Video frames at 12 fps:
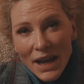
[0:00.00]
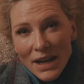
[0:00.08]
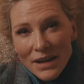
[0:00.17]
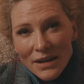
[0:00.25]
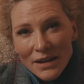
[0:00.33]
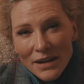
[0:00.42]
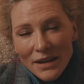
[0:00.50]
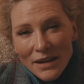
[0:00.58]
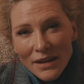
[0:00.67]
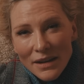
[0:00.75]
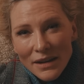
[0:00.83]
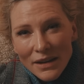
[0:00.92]
in,
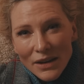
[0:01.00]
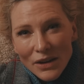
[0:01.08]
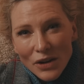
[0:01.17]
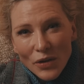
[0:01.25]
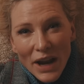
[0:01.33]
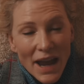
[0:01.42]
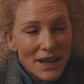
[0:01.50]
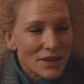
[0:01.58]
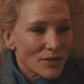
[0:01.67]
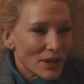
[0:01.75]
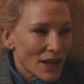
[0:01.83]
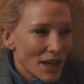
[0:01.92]

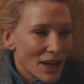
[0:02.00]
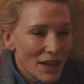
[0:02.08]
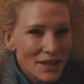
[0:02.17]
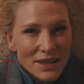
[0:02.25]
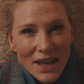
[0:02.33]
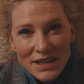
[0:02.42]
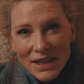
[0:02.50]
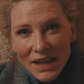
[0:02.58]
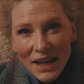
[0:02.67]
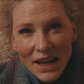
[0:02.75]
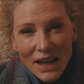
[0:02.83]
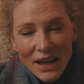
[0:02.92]
creatively,
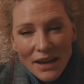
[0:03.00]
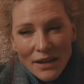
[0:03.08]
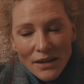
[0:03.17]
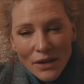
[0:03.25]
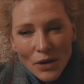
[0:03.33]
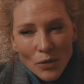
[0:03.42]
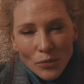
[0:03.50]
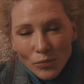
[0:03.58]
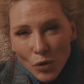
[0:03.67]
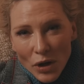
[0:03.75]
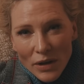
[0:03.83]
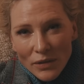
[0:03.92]
aesthetically,
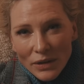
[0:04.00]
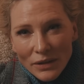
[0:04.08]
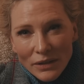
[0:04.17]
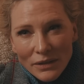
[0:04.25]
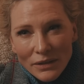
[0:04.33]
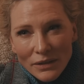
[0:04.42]
whatever,